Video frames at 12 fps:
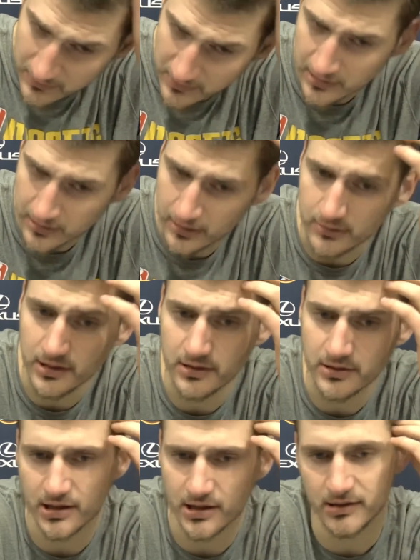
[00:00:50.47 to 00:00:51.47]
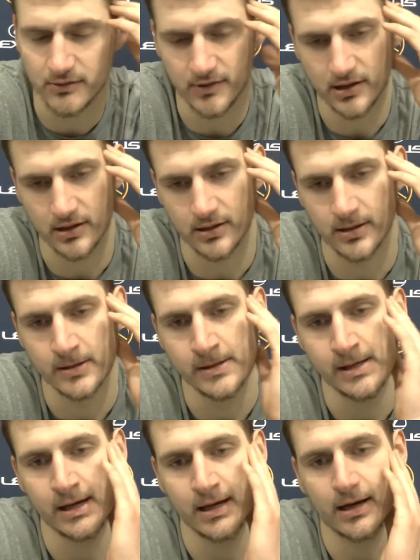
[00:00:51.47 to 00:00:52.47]
a lot of easy shots that we can
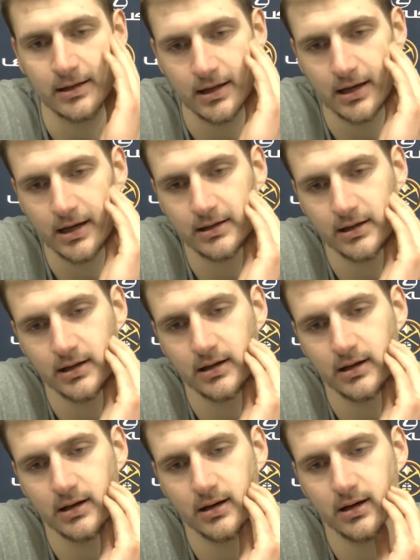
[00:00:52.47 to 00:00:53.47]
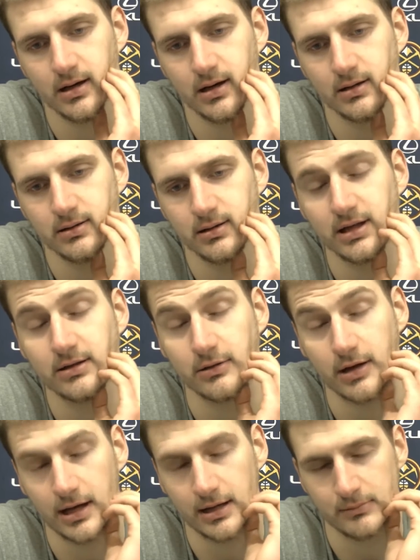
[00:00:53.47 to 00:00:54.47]
kind of had a need to
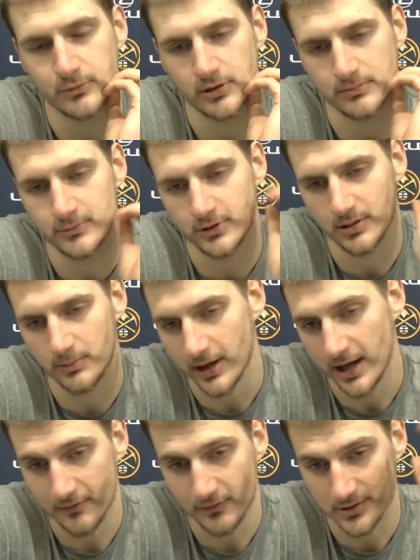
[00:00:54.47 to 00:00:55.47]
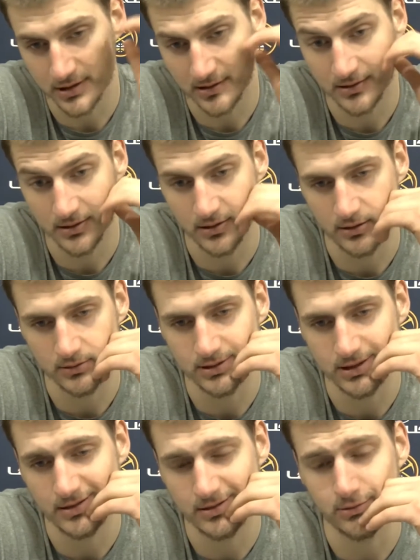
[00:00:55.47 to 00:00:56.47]
have a multiple effort just to
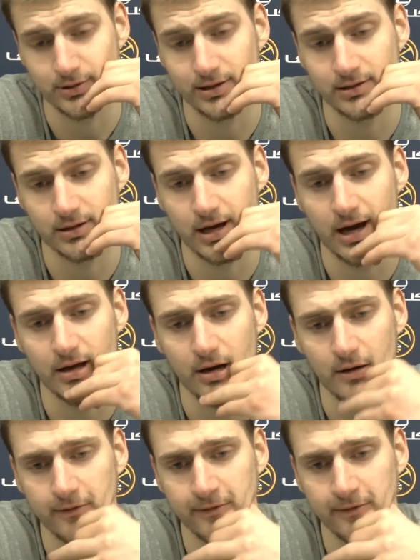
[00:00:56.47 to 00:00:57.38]
contest to run the guy off.